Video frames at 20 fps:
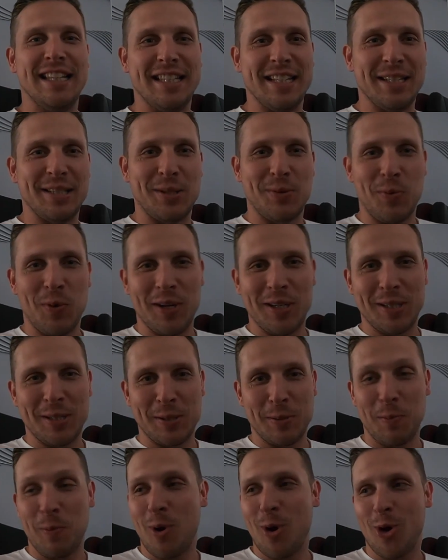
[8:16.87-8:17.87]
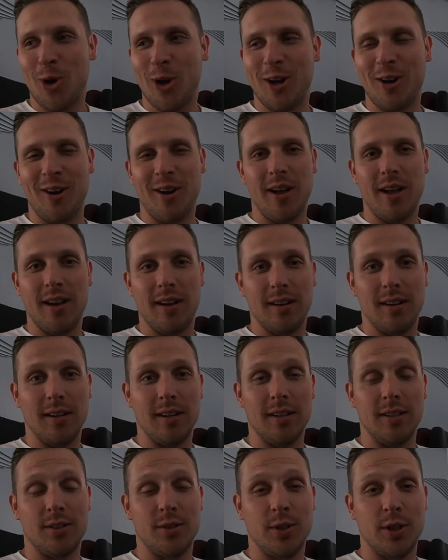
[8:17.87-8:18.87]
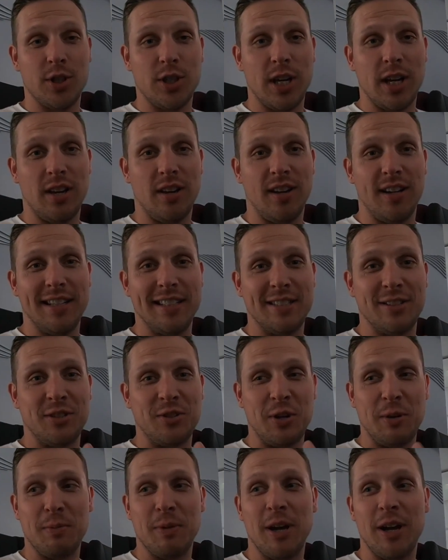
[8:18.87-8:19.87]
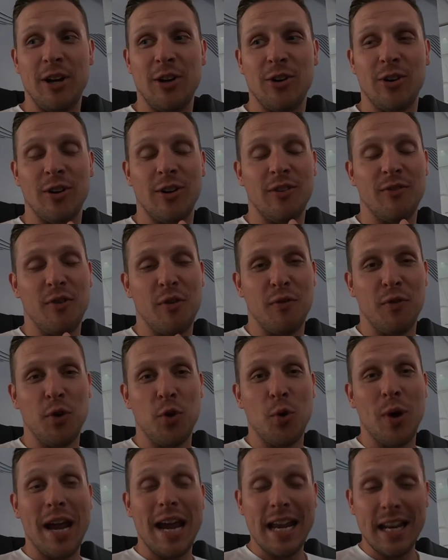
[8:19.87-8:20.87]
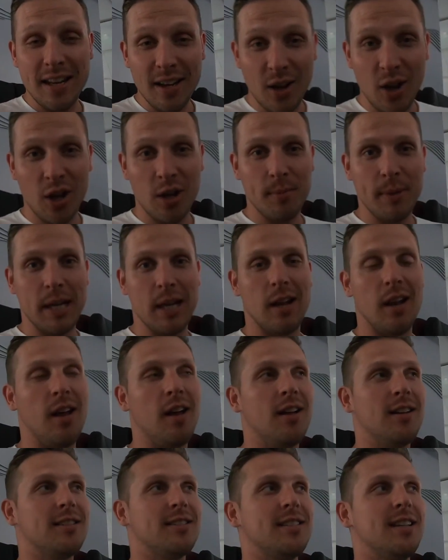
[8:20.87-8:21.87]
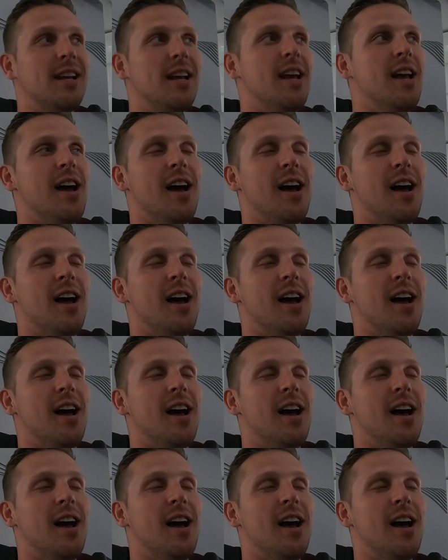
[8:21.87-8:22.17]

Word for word: This was my uh, Turkish Airlines Dreamliner review in economy class.